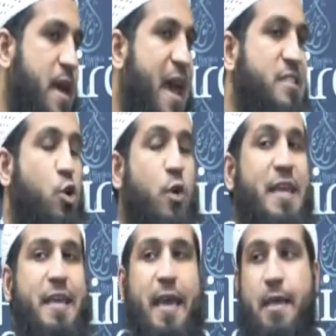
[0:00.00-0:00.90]
And so
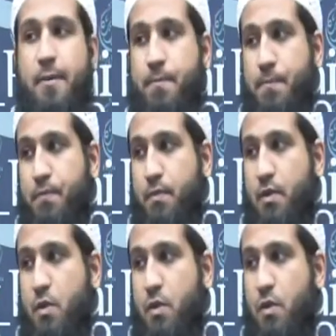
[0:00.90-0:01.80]
he came
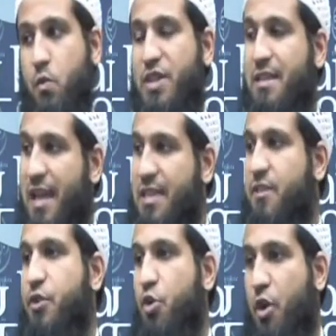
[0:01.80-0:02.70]
with the light
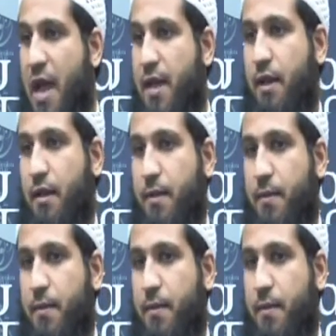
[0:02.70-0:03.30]
of the Quran,